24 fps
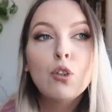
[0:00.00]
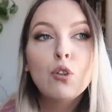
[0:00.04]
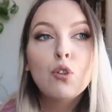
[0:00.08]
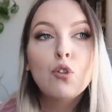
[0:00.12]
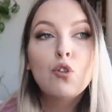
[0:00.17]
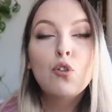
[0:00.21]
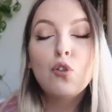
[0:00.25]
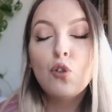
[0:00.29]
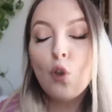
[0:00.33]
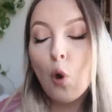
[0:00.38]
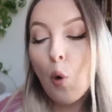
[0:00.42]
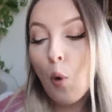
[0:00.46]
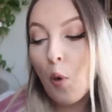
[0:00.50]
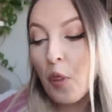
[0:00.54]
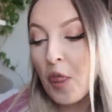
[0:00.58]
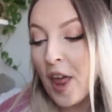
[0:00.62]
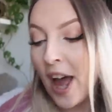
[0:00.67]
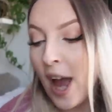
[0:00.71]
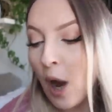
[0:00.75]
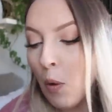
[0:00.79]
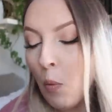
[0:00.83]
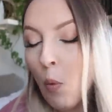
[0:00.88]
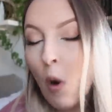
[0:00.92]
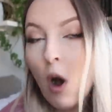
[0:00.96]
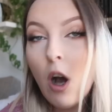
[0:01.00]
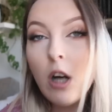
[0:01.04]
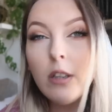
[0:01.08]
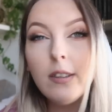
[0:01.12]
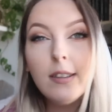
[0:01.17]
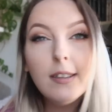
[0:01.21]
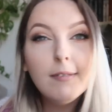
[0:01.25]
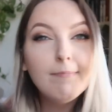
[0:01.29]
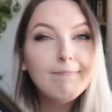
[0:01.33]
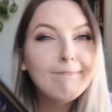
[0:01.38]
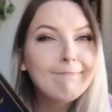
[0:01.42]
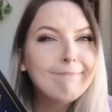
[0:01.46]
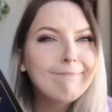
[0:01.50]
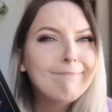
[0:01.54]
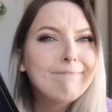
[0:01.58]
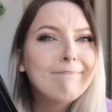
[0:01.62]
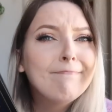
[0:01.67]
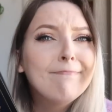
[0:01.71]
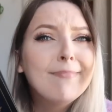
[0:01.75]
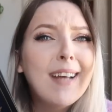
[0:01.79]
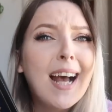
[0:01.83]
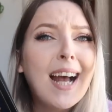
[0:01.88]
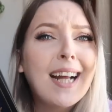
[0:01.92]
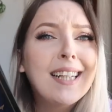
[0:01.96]
So that one,
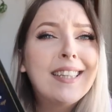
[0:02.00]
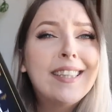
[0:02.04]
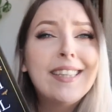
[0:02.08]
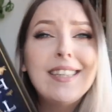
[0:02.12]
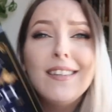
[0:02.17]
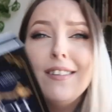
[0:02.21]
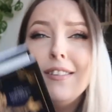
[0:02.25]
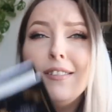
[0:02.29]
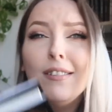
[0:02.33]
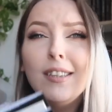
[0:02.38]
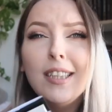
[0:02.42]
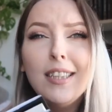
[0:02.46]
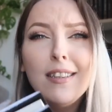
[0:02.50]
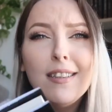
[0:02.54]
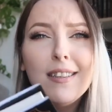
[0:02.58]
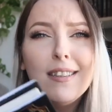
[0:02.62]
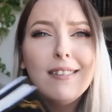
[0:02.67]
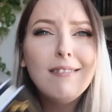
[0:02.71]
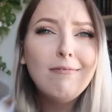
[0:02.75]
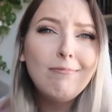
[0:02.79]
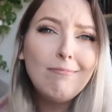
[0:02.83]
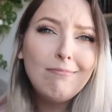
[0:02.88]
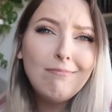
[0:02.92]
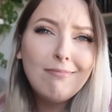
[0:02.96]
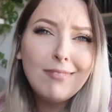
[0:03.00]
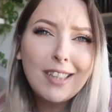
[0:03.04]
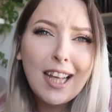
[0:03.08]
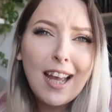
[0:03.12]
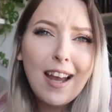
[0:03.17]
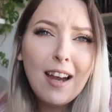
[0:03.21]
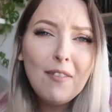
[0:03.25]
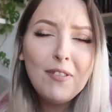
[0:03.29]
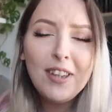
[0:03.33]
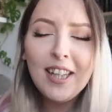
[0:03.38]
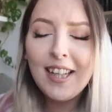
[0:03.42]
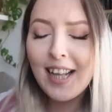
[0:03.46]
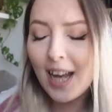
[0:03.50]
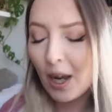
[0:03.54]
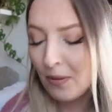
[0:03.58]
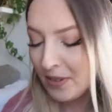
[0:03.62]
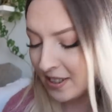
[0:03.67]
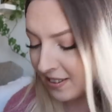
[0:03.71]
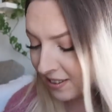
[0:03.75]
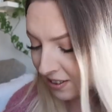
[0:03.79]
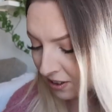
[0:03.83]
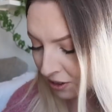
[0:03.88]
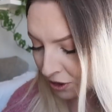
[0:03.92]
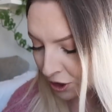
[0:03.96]
I can't really count
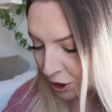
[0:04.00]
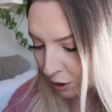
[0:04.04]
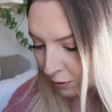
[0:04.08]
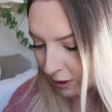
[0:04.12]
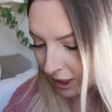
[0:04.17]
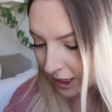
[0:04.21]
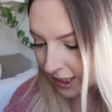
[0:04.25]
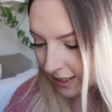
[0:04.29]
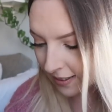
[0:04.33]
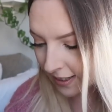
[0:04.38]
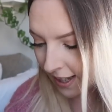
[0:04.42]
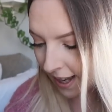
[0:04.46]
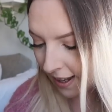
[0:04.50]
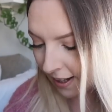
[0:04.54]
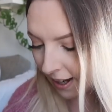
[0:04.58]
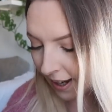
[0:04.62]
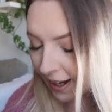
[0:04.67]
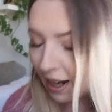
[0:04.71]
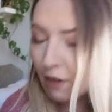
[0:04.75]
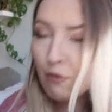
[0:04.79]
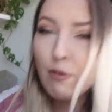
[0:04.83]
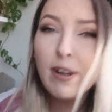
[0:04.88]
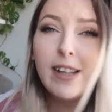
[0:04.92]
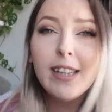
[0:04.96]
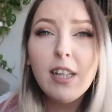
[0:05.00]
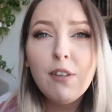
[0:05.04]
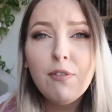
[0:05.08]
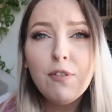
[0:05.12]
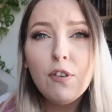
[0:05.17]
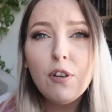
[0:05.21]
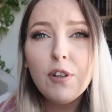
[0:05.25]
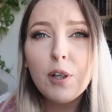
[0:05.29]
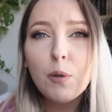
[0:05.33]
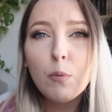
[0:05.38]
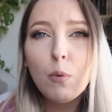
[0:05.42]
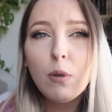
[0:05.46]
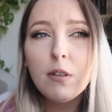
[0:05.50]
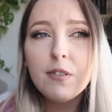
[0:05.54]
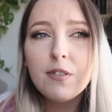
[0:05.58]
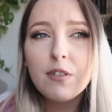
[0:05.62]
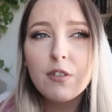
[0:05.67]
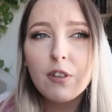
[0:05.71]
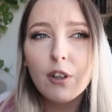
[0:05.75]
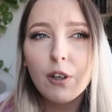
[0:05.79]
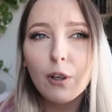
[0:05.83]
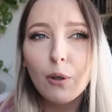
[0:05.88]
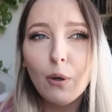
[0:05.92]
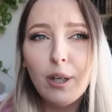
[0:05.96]
this as a new release, can I? I really thought it
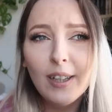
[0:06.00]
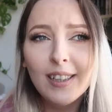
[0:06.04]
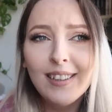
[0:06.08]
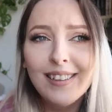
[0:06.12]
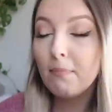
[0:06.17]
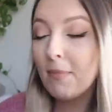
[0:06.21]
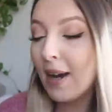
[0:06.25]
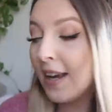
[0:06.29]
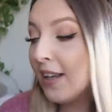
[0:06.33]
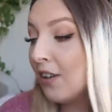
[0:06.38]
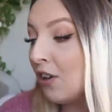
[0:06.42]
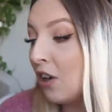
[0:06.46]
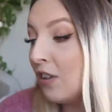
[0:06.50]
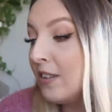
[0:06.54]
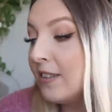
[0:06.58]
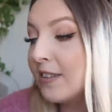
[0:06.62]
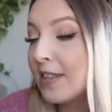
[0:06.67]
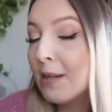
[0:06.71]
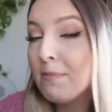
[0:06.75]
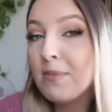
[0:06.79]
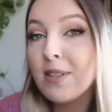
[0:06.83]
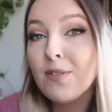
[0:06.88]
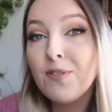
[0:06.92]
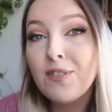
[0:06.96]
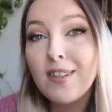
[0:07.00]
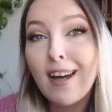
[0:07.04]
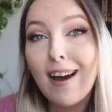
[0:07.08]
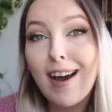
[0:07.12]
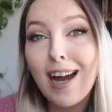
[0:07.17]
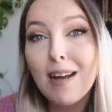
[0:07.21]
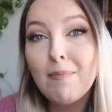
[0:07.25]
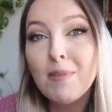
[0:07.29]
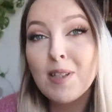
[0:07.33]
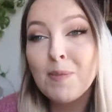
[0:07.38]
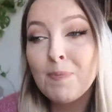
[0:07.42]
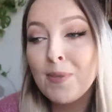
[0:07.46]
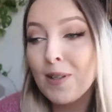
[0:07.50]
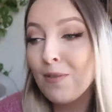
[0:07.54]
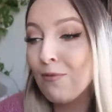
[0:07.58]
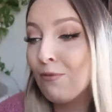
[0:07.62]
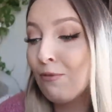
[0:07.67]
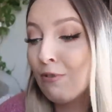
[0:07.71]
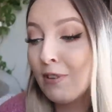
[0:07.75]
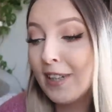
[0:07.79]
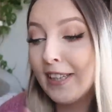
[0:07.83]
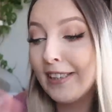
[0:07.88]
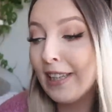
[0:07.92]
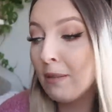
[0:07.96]
was, though. My concept of time has
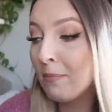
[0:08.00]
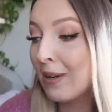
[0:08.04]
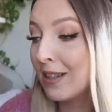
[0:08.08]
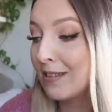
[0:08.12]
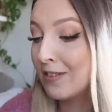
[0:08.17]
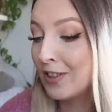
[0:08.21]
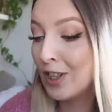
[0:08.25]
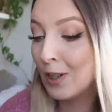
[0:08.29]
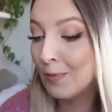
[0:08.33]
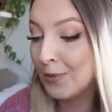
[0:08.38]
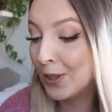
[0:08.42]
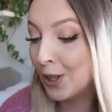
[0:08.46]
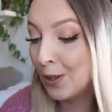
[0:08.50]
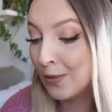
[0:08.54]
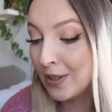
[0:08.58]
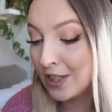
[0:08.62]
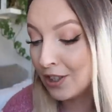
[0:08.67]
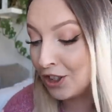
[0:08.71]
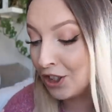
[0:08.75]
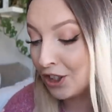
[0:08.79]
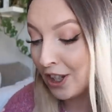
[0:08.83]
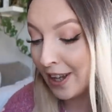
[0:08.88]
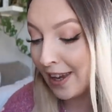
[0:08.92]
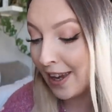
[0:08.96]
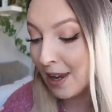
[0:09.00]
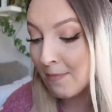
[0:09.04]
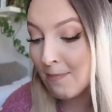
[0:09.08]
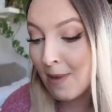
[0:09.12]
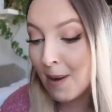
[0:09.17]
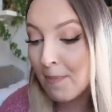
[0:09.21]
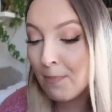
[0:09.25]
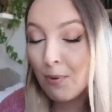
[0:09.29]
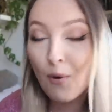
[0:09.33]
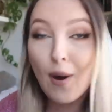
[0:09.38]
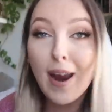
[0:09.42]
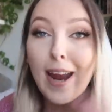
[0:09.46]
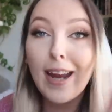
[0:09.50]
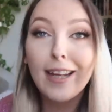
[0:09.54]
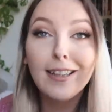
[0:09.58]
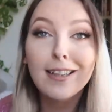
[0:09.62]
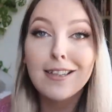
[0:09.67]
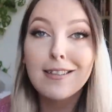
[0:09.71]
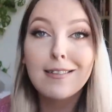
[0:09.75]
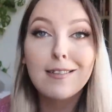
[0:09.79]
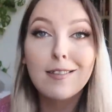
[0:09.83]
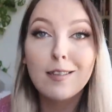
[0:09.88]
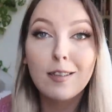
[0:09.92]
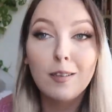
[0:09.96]
been really messed up, though, this year. In my brain,
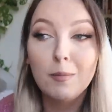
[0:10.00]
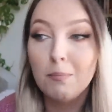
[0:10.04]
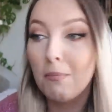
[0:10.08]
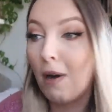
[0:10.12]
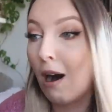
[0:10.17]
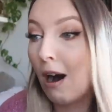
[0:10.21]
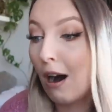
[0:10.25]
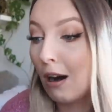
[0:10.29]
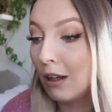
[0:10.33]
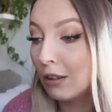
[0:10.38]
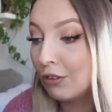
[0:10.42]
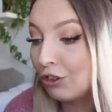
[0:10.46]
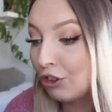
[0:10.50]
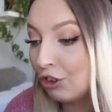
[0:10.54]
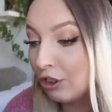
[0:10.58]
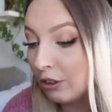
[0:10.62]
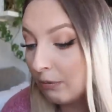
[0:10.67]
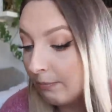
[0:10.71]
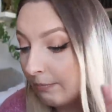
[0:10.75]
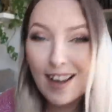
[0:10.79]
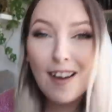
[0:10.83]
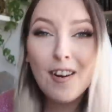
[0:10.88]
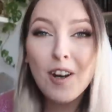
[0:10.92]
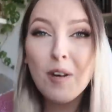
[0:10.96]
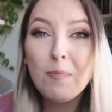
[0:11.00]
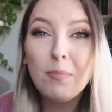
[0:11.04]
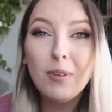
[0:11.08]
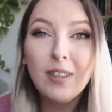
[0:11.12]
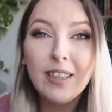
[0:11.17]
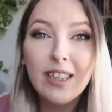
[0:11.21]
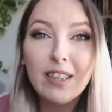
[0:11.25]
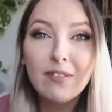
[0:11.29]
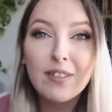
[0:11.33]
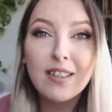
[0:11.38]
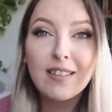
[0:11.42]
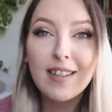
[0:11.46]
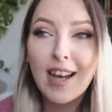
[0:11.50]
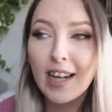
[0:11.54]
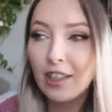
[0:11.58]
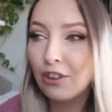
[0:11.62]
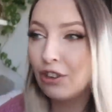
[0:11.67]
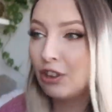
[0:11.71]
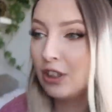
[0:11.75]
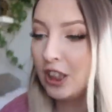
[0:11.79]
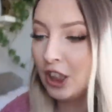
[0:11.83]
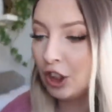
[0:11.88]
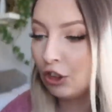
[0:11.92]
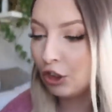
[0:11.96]
it's still March. Cannot believe it's
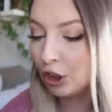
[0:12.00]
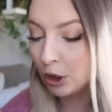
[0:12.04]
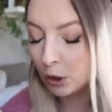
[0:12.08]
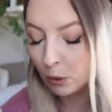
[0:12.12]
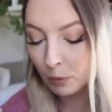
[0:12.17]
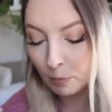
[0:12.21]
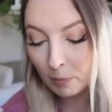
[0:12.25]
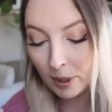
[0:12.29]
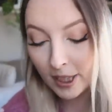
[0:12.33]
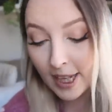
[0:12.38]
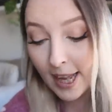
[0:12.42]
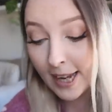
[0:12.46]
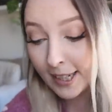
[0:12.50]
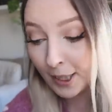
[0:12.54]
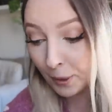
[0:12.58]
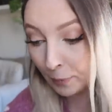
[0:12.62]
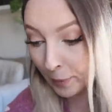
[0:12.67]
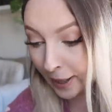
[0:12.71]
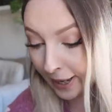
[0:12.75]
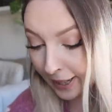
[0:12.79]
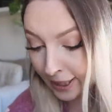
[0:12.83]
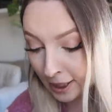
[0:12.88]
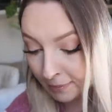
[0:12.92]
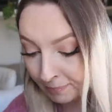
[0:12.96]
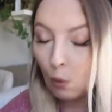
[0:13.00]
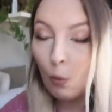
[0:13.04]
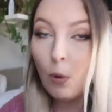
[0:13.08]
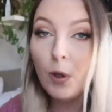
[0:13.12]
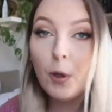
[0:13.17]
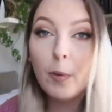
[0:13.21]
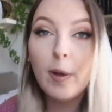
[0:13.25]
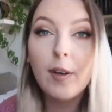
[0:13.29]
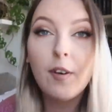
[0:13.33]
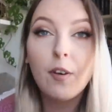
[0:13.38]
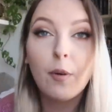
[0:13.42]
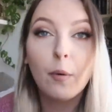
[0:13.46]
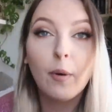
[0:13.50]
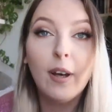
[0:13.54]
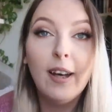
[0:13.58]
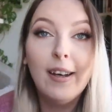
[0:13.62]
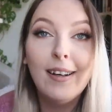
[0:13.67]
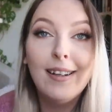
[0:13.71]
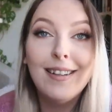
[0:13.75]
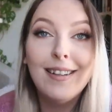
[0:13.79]
actually June. But anyway, what do I do?